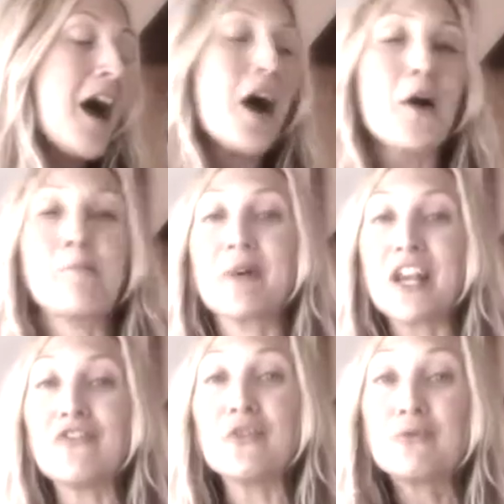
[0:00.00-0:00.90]
Um, but
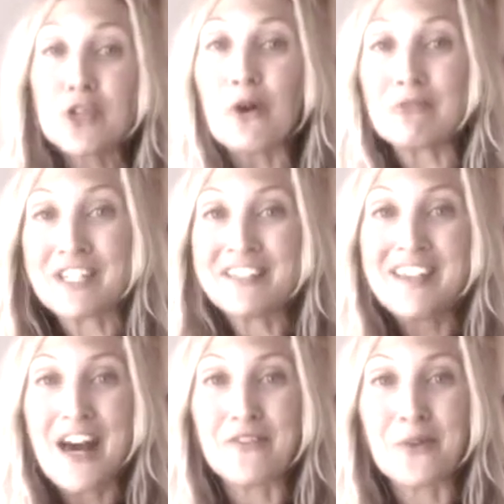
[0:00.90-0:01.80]
if you don't
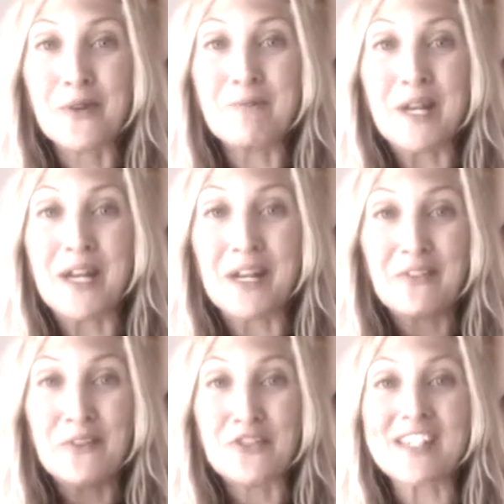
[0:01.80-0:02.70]
have a green banana,
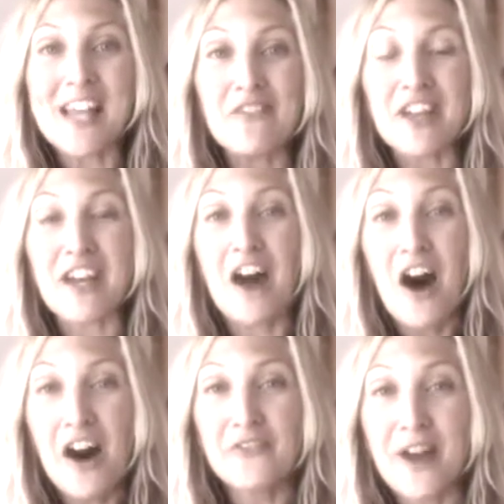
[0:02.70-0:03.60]
if you just have like an
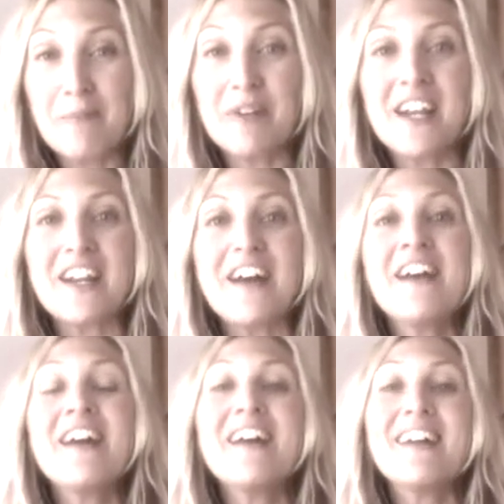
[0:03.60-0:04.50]
unripe banana,
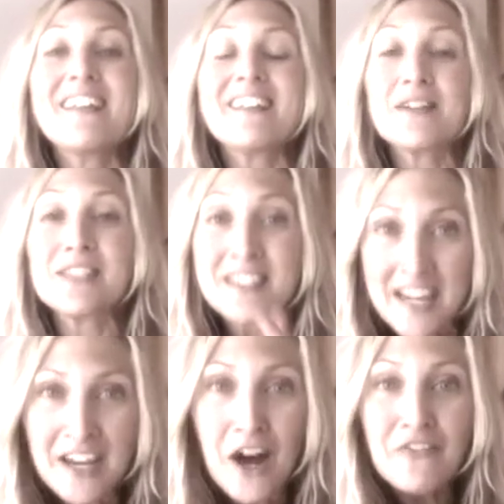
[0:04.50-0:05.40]

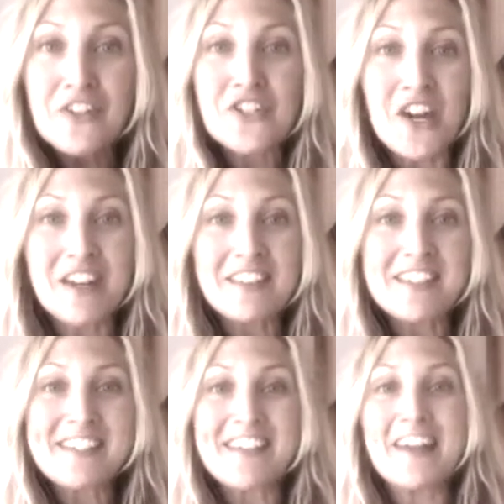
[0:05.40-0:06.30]
take off a chunk of
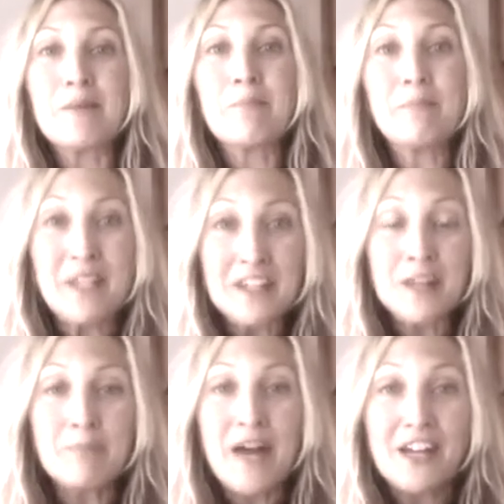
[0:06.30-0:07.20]
the skin, peel
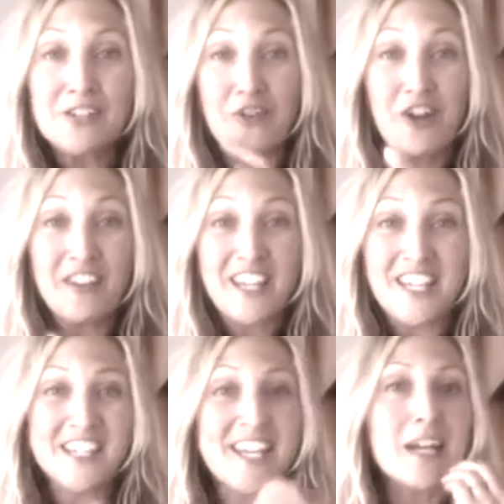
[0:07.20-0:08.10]
it back so you're on the
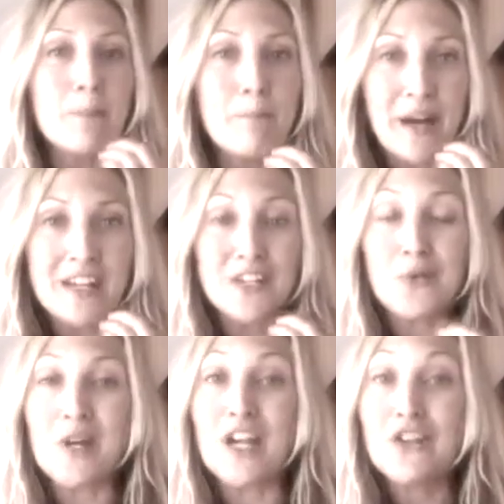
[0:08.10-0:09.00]
inside, and bite into it.